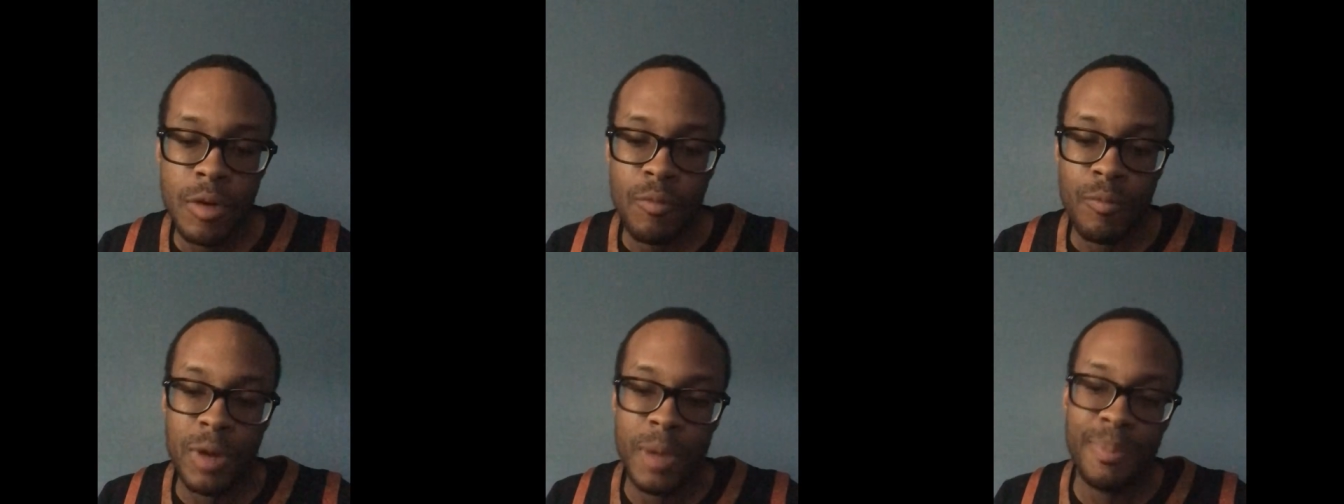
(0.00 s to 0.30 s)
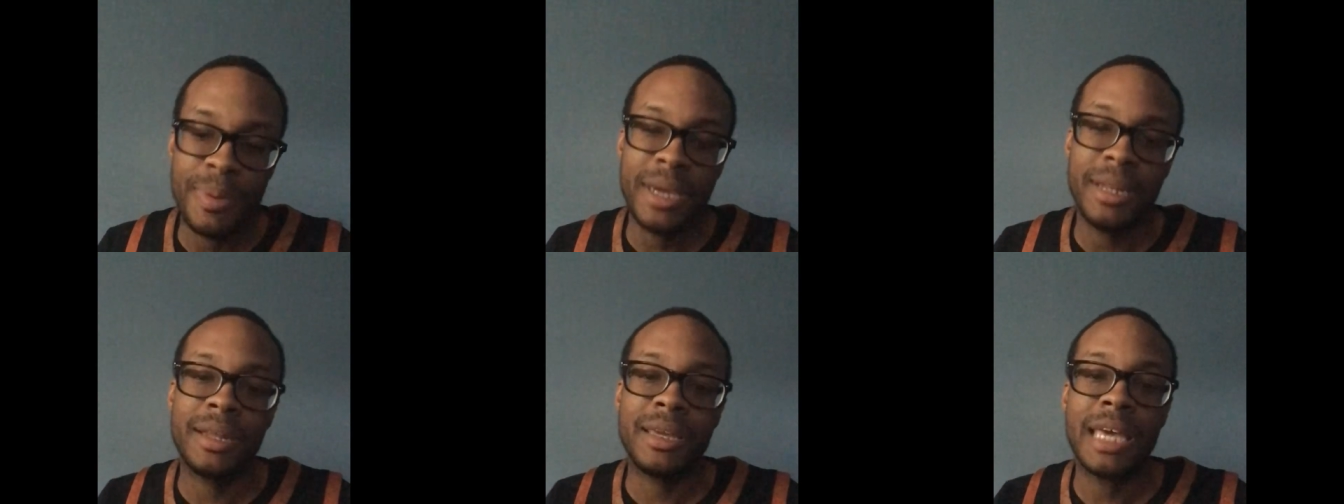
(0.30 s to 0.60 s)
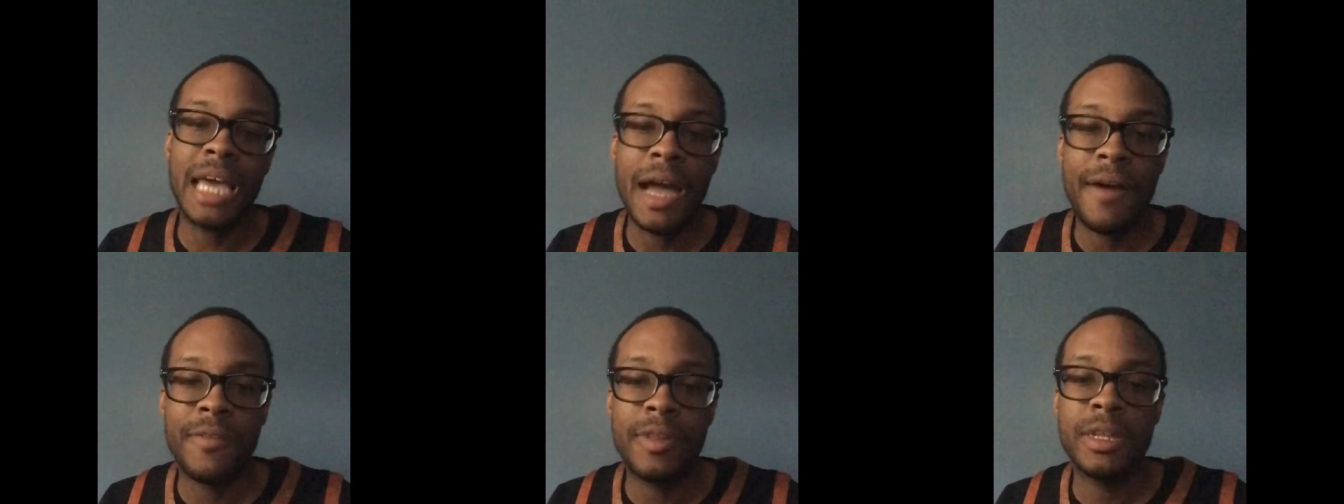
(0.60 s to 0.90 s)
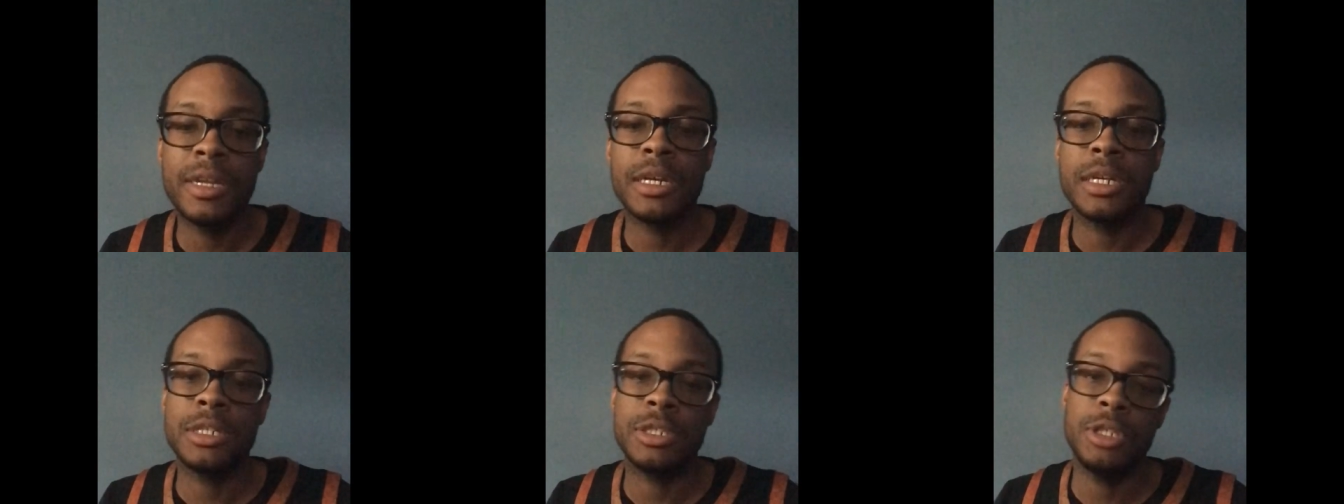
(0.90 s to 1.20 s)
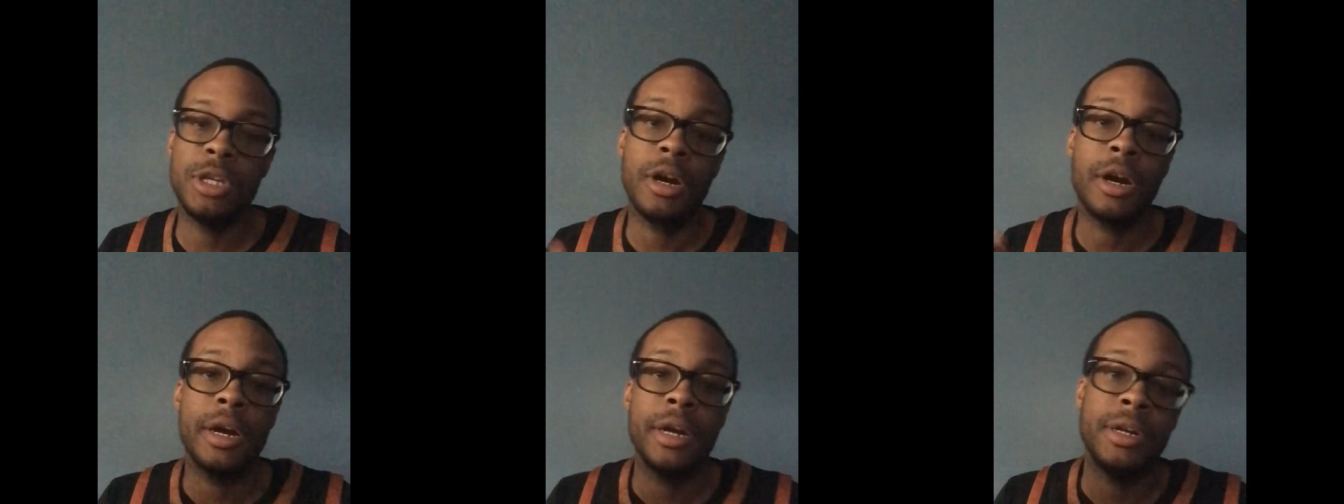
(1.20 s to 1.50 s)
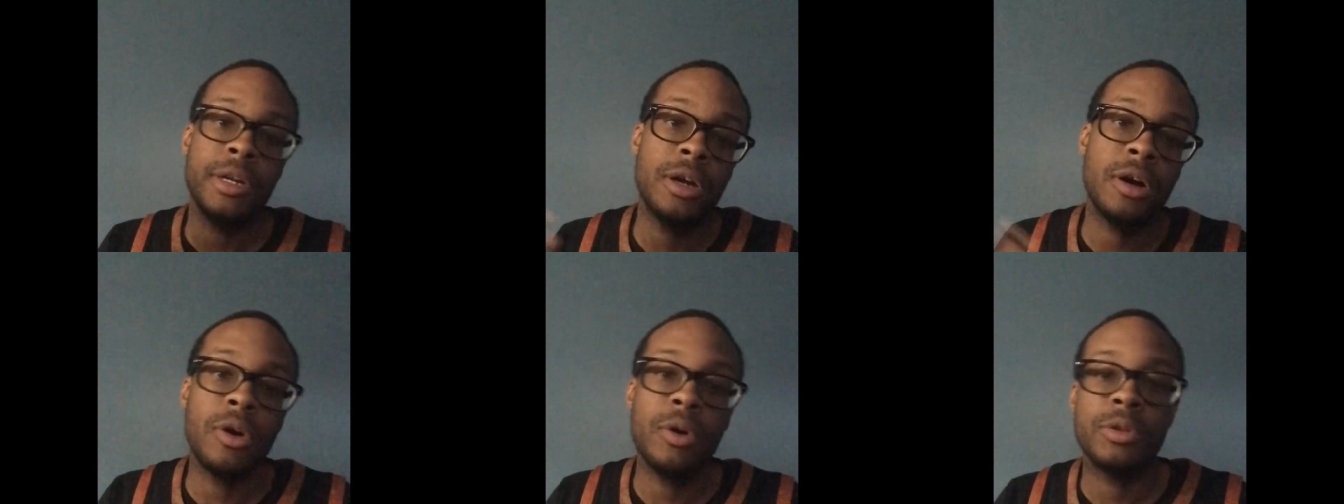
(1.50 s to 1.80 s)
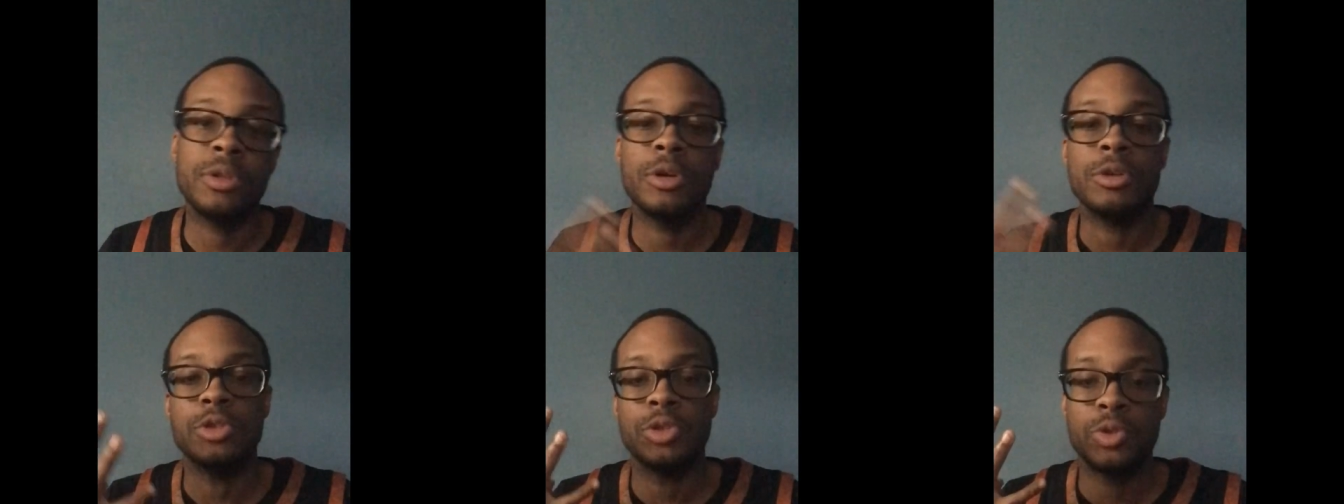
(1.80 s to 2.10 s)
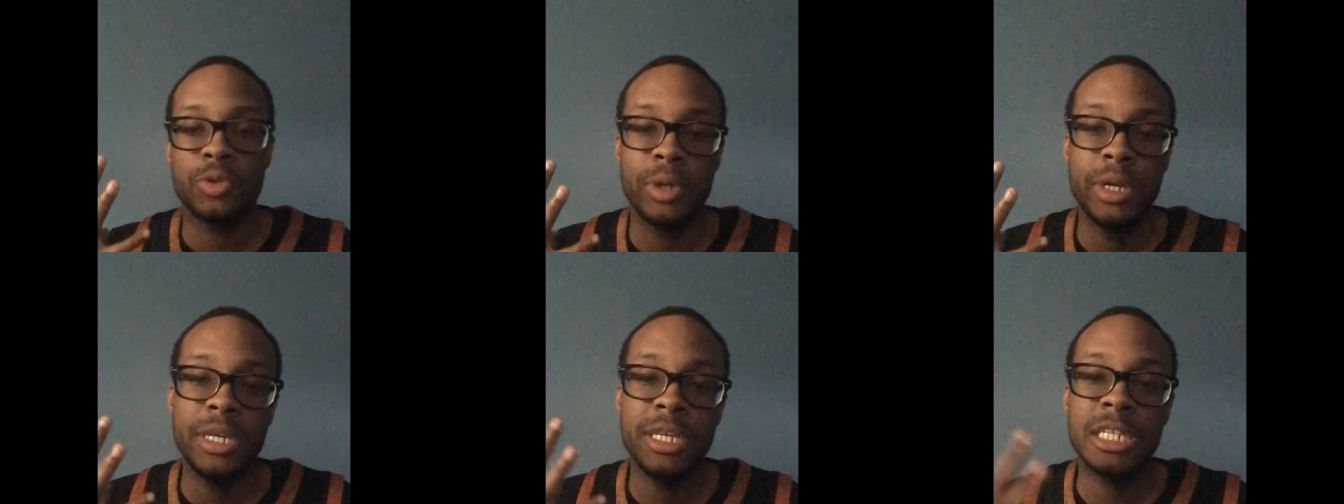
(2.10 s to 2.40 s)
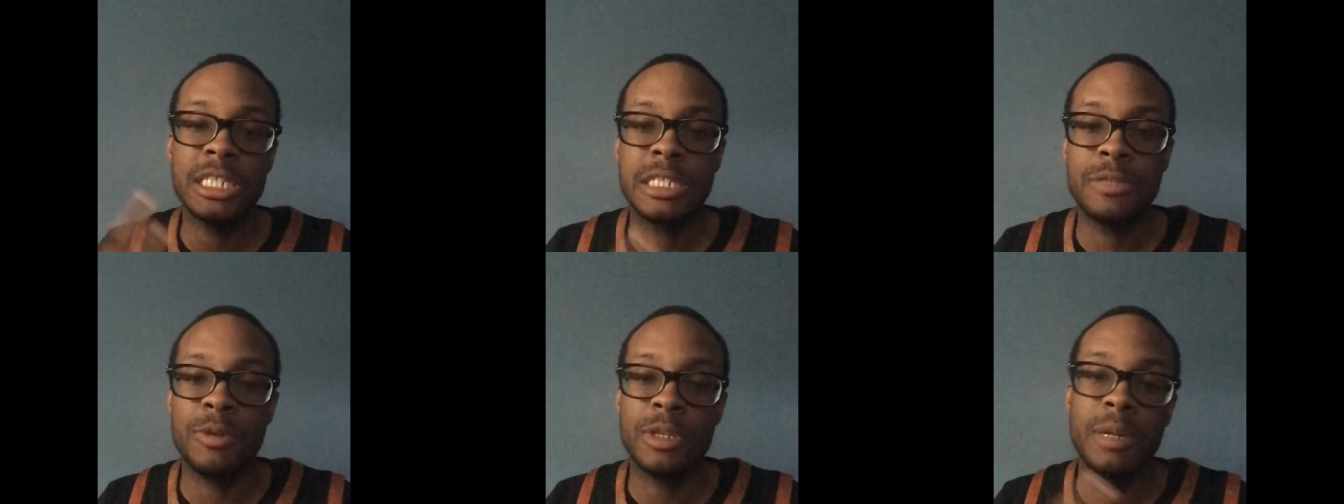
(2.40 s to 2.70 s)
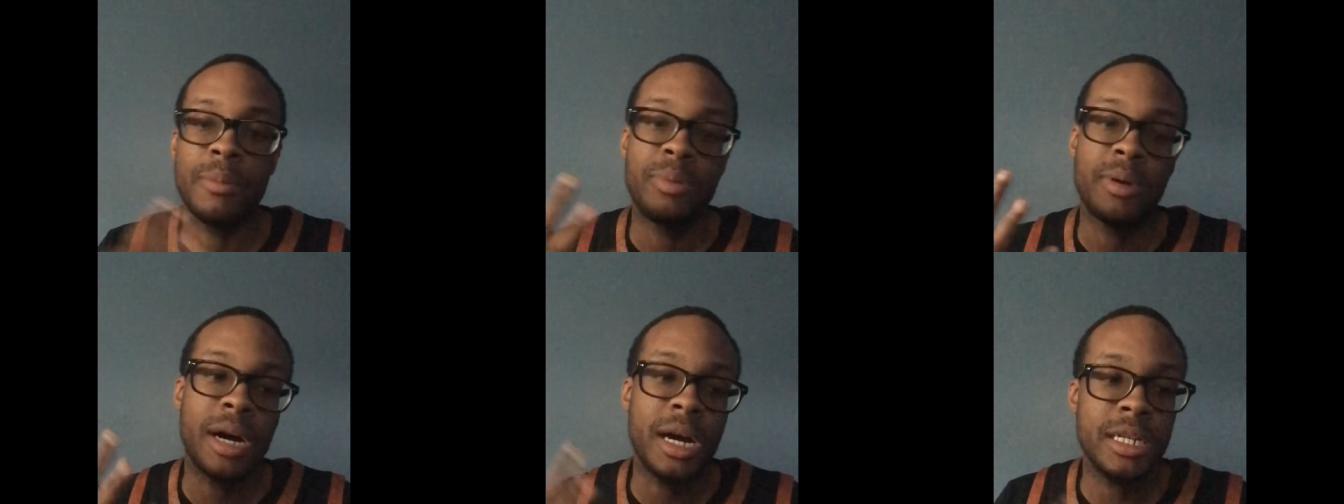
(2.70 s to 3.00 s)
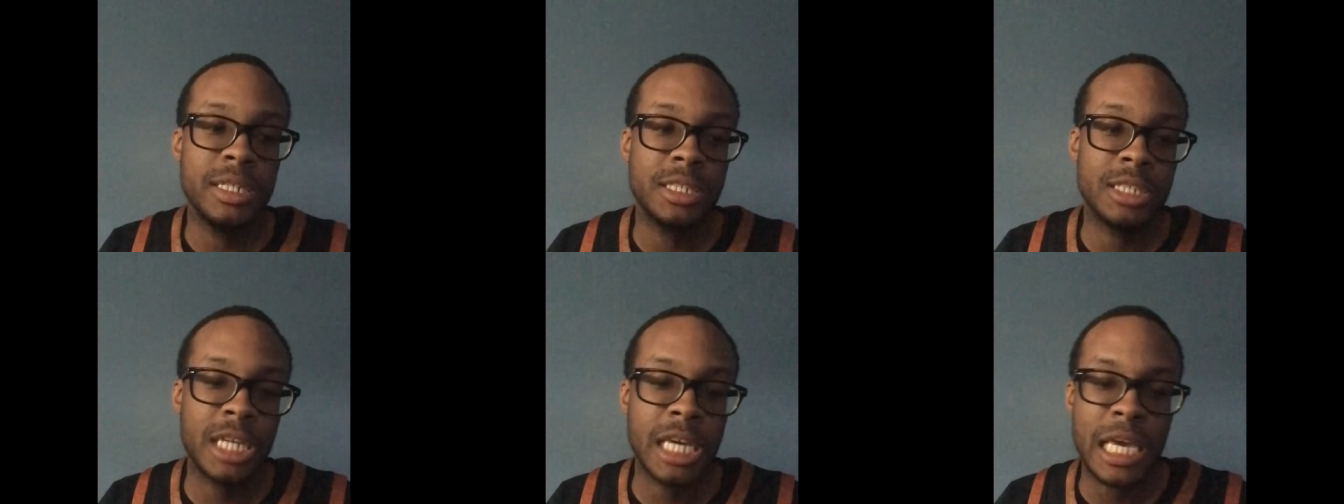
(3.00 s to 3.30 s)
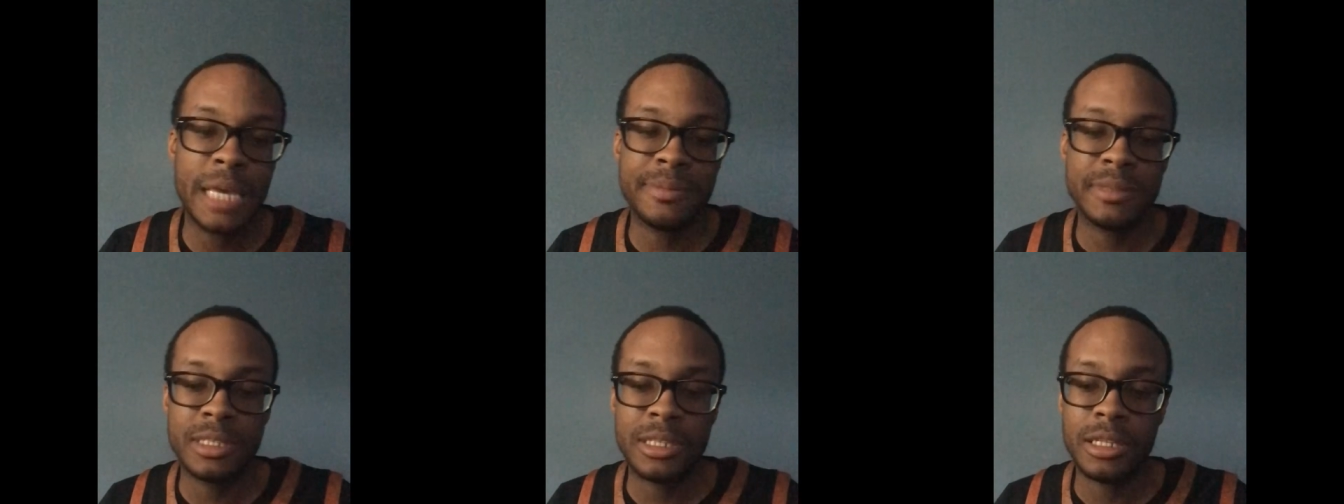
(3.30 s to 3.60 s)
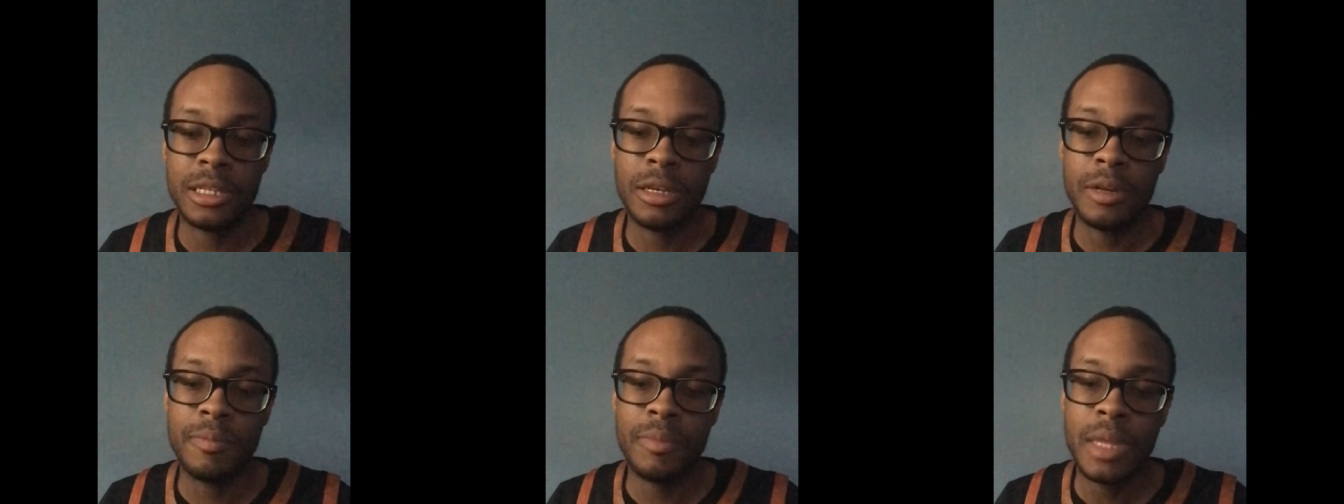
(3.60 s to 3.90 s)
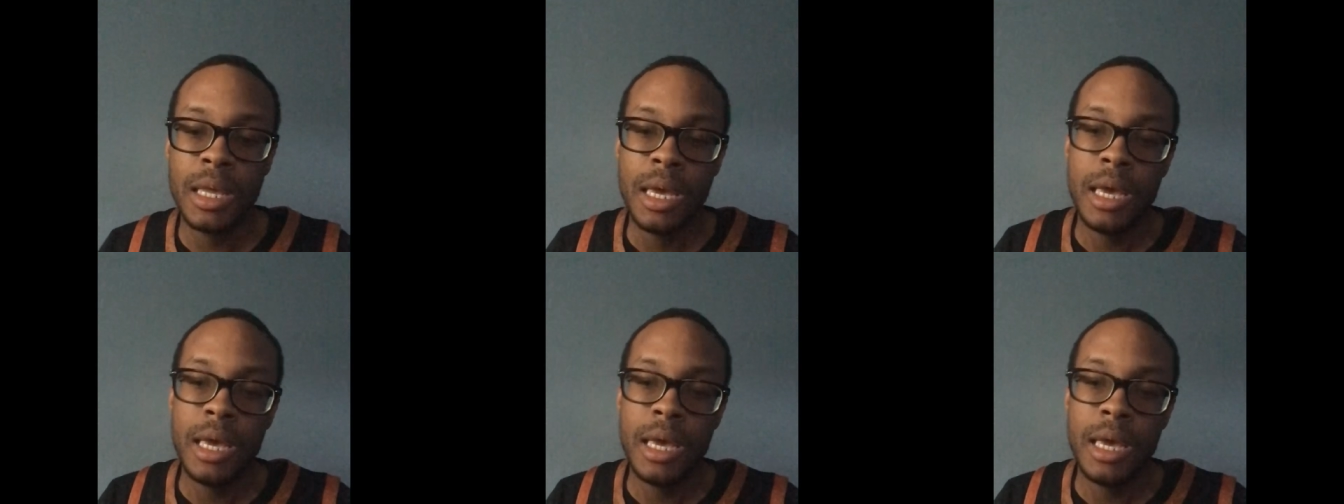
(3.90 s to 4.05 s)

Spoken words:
We played the Cavaliers. You already know those 3 years with LeBron James in them.